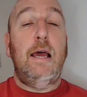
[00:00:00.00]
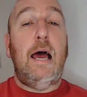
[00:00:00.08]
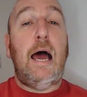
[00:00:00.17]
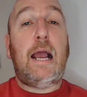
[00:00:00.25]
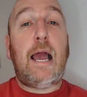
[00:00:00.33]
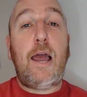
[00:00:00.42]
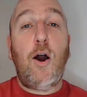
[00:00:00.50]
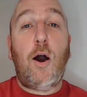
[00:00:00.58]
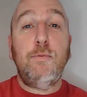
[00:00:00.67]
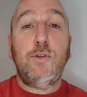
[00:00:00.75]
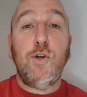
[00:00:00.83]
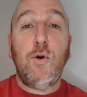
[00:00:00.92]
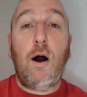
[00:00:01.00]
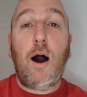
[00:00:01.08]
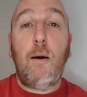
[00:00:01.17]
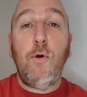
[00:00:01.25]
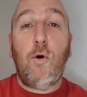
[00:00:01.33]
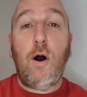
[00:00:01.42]
Okay, I'm Stuart, I'm
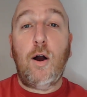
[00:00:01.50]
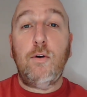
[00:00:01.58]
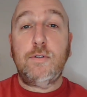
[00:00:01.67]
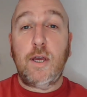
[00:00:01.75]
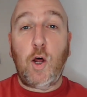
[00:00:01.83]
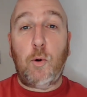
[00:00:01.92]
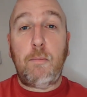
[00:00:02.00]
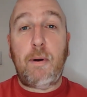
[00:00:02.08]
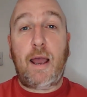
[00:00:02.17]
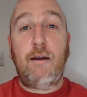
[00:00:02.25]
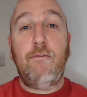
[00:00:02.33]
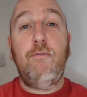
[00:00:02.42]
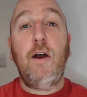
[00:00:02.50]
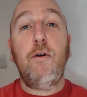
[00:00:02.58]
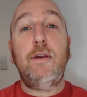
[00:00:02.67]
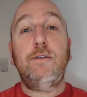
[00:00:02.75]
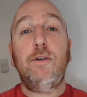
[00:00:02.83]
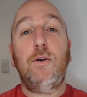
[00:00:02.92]
your host, and I'll be back very
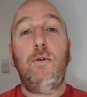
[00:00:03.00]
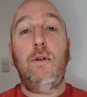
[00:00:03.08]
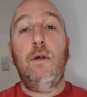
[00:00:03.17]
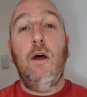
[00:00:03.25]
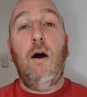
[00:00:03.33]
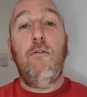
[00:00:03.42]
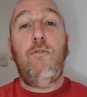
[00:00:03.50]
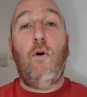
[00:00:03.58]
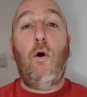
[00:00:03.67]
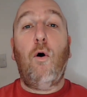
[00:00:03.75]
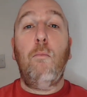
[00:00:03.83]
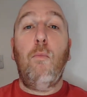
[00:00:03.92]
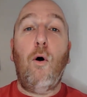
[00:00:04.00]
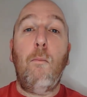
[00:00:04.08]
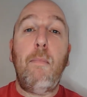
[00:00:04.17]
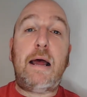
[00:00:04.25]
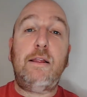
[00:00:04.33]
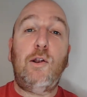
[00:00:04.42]
soon for more
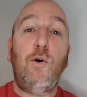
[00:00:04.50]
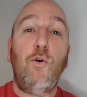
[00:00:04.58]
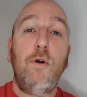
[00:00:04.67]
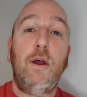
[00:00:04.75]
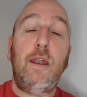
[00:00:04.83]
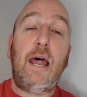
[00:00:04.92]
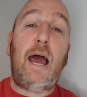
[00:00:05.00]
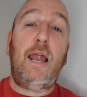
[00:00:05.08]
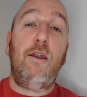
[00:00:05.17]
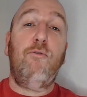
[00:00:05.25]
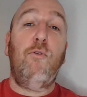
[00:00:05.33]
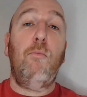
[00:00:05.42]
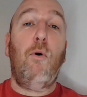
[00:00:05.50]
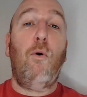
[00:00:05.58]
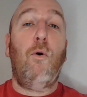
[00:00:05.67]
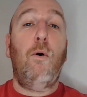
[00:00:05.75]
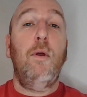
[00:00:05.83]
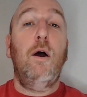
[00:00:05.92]
Mandalorian and for
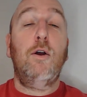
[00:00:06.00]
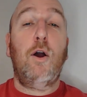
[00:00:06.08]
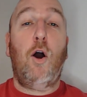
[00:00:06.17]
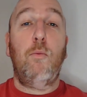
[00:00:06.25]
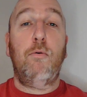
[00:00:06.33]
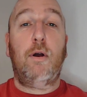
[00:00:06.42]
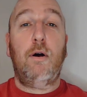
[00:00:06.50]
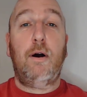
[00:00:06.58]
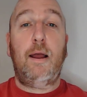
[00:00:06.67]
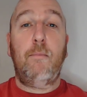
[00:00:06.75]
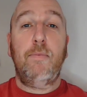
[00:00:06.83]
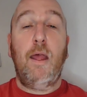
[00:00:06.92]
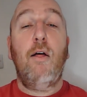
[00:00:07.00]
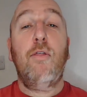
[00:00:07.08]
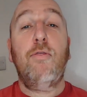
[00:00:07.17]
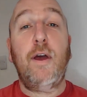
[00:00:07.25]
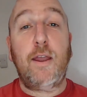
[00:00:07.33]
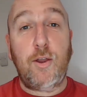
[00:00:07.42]
more Cobra Kai.
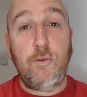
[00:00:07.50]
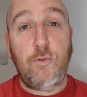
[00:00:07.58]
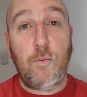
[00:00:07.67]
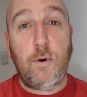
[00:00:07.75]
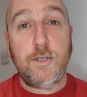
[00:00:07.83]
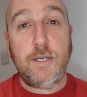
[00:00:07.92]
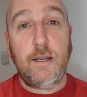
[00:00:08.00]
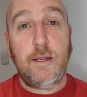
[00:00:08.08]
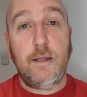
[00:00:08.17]
Thank you for watching.